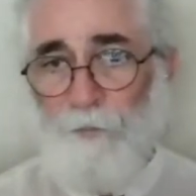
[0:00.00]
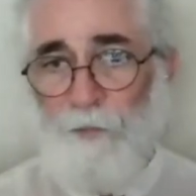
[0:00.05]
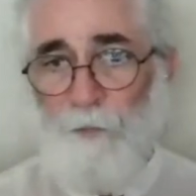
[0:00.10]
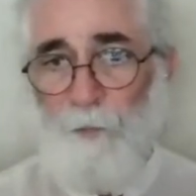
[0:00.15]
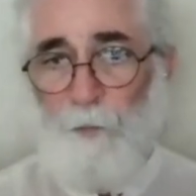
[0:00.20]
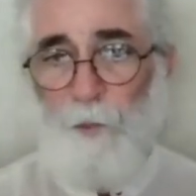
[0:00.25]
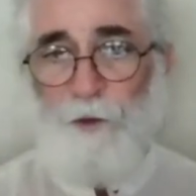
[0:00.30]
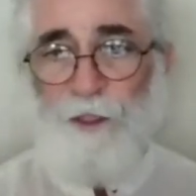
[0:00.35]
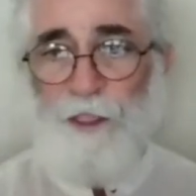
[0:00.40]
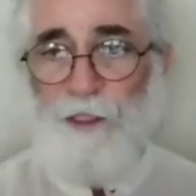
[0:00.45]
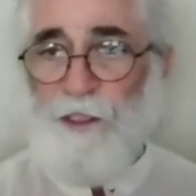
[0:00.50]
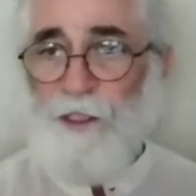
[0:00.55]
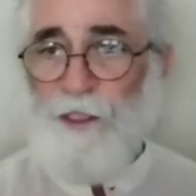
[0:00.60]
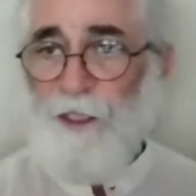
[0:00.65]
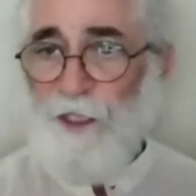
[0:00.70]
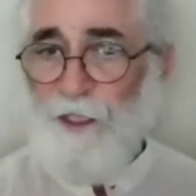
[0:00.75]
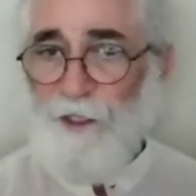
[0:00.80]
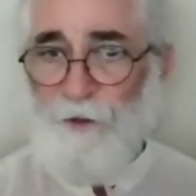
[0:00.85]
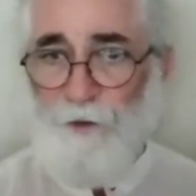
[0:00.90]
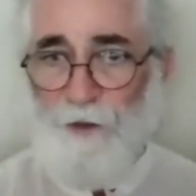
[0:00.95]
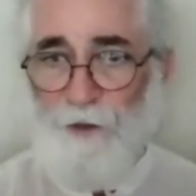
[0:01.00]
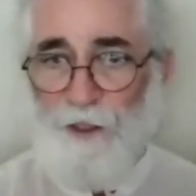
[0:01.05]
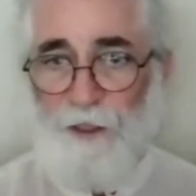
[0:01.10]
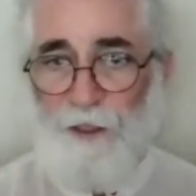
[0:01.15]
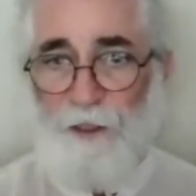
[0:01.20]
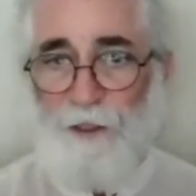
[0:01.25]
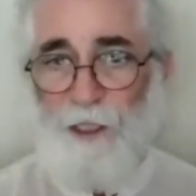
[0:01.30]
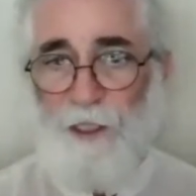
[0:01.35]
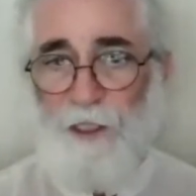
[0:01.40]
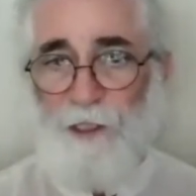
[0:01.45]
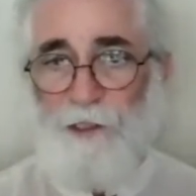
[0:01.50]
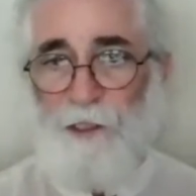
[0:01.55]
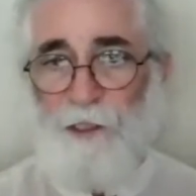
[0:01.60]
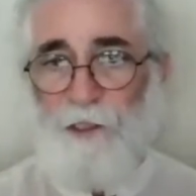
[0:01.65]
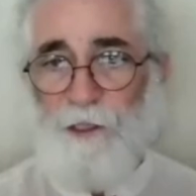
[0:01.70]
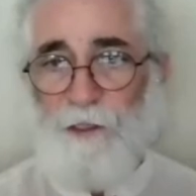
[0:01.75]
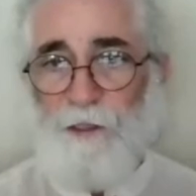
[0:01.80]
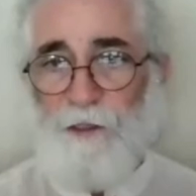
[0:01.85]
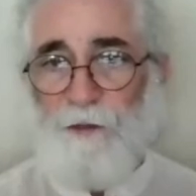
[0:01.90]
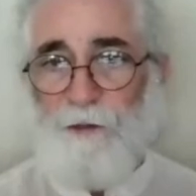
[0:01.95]
what the sage
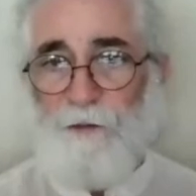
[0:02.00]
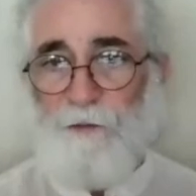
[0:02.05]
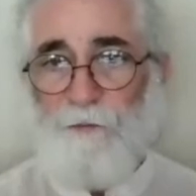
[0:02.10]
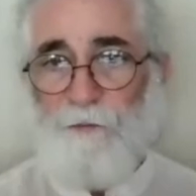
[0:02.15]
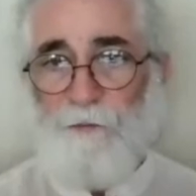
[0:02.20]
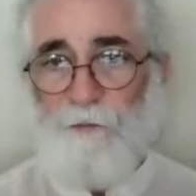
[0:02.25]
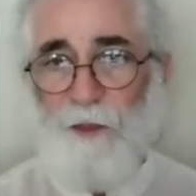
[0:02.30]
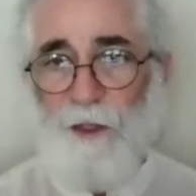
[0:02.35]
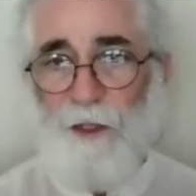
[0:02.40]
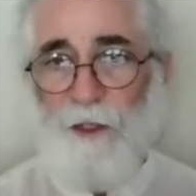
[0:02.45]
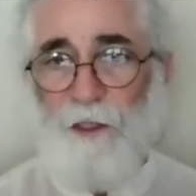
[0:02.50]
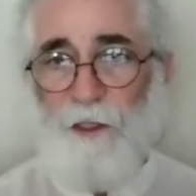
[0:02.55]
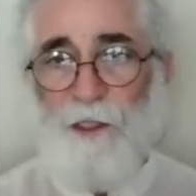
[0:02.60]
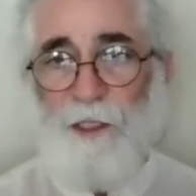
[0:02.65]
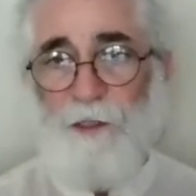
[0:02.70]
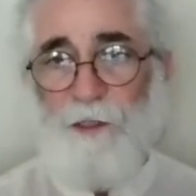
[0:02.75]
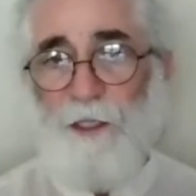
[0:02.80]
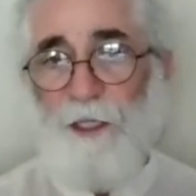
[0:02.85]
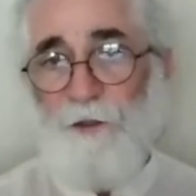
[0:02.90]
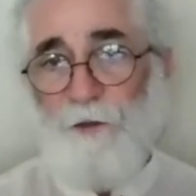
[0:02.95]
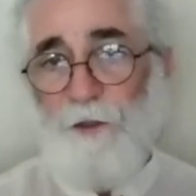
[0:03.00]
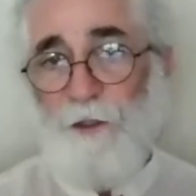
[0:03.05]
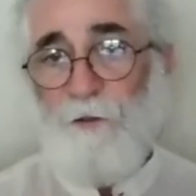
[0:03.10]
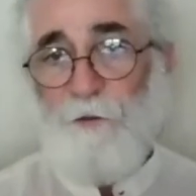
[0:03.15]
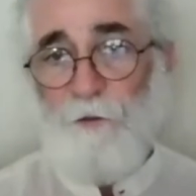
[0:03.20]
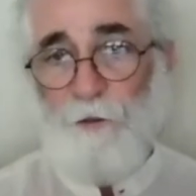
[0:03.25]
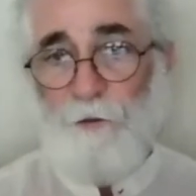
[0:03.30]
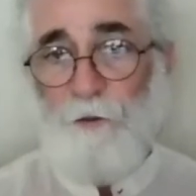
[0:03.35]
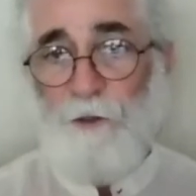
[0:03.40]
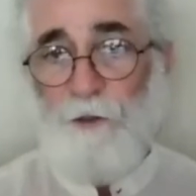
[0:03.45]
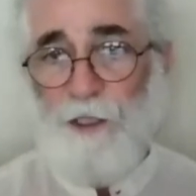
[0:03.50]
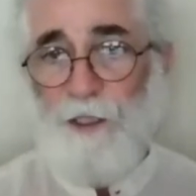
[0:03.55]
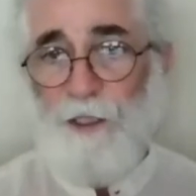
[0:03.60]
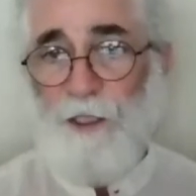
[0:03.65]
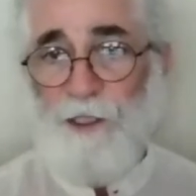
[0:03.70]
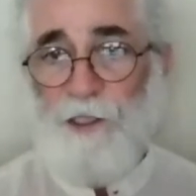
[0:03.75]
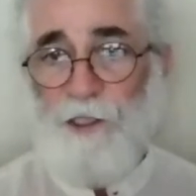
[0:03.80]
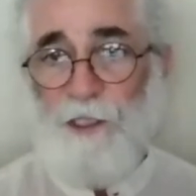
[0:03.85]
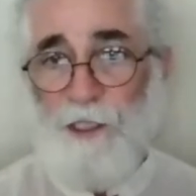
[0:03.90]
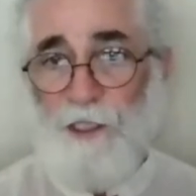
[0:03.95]
recognizes is that nothing truly
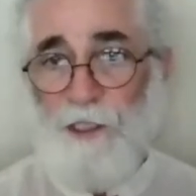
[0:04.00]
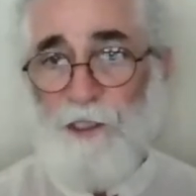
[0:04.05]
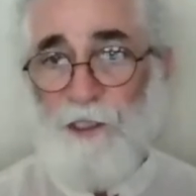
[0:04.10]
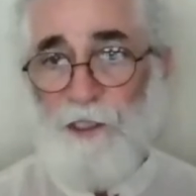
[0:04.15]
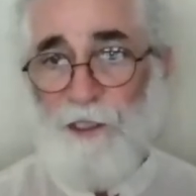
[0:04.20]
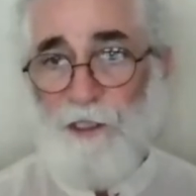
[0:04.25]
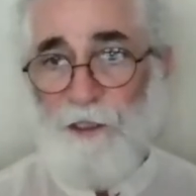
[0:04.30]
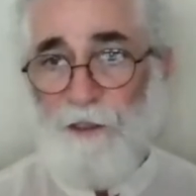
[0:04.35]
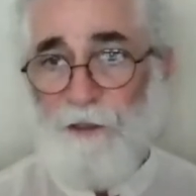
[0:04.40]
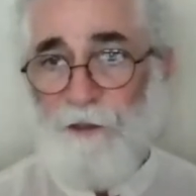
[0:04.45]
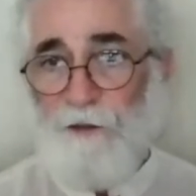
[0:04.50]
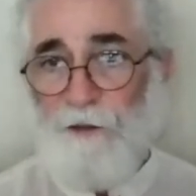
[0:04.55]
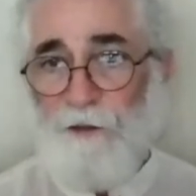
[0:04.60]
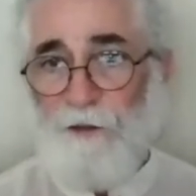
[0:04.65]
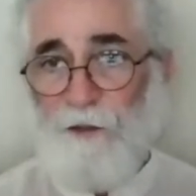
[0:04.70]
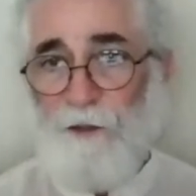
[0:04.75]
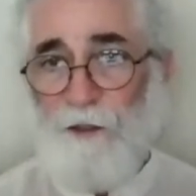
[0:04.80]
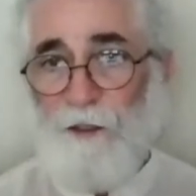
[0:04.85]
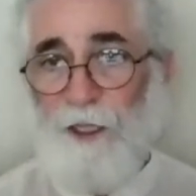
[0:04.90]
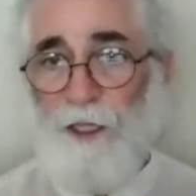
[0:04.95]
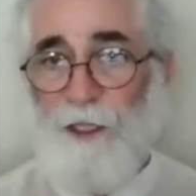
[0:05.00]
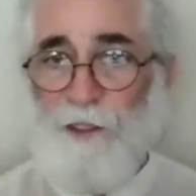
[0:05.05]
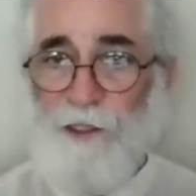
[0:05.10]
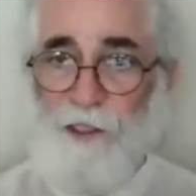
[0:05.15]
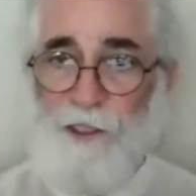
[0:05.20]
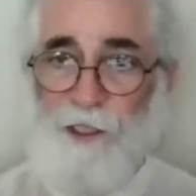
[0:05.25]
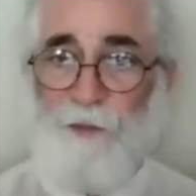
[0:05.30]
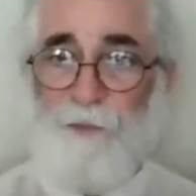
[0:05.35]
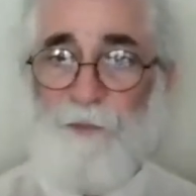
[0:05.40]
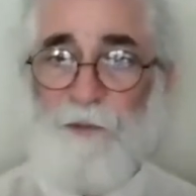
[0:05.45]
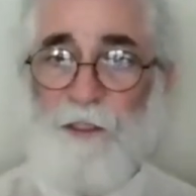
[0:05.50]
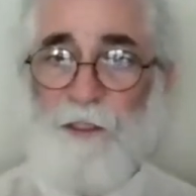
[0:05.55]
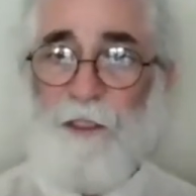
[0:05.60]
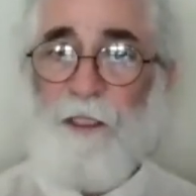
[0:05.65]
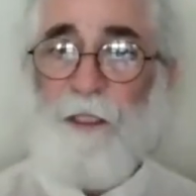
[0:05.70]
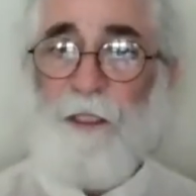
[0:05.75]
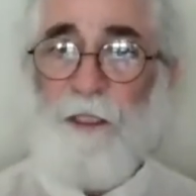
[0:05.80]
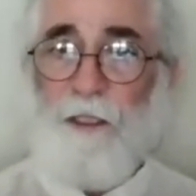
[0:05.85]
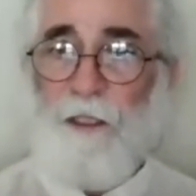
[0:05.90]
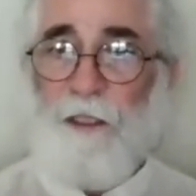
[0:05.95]
exists except
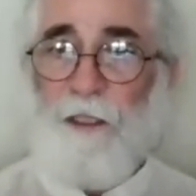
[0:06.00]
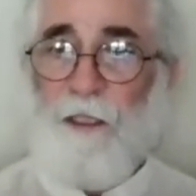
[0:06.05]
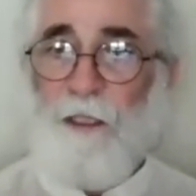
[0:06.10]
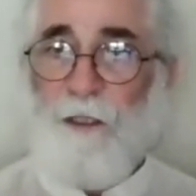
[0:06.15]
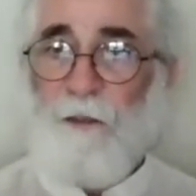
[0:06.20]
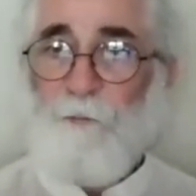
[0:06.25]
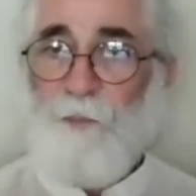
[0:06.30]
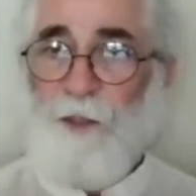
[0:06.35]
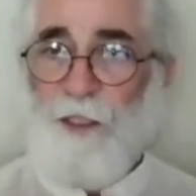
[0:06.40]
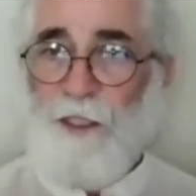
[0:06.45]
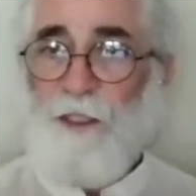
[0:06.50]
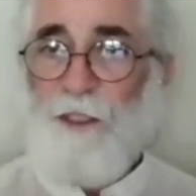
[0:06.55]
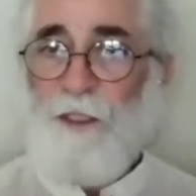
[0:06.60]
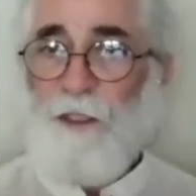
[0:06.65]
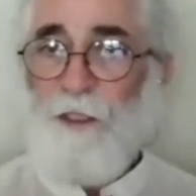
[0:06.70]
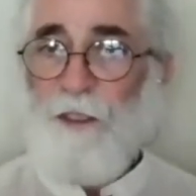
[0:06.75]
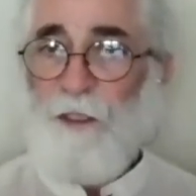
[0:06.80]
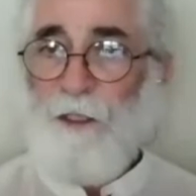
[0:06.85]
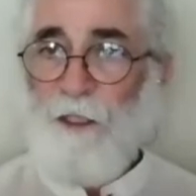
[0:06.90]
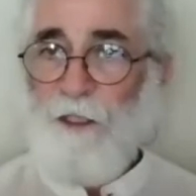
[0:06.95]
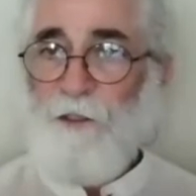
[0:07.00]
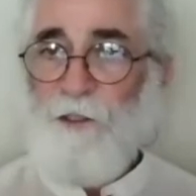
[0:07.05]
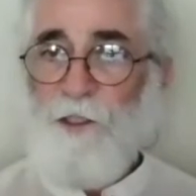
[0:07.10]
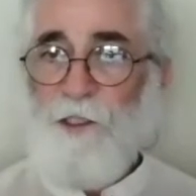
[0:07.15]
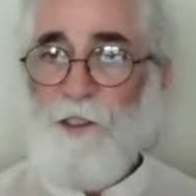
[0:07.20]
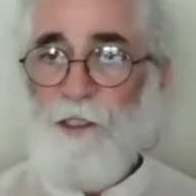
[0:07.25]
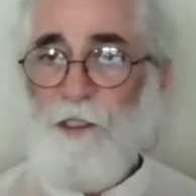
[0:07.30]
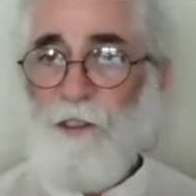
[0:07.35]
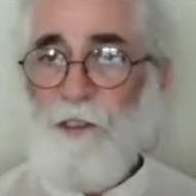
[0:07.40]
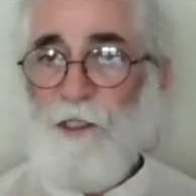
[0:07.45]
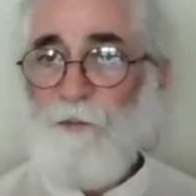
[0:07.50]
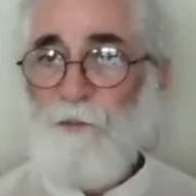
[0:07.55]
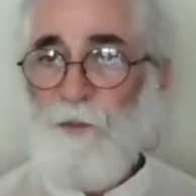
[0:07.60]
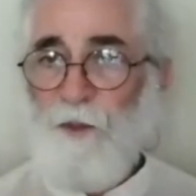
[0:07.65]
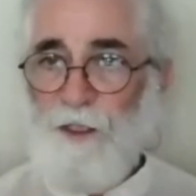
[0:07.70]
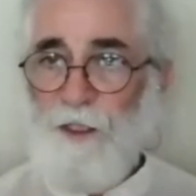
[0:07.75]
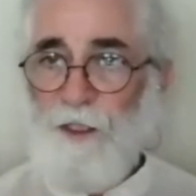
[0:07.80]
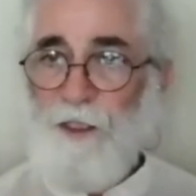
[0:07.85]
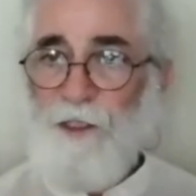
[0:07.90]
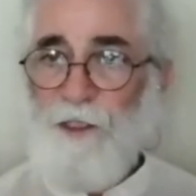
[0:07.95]
being, consciousness, and
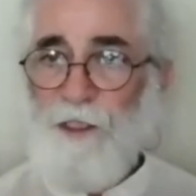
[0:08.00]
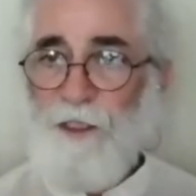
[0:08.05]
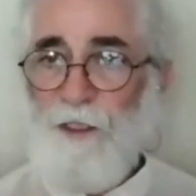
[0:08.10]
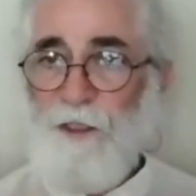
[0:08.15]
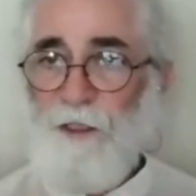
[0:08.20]
bliss,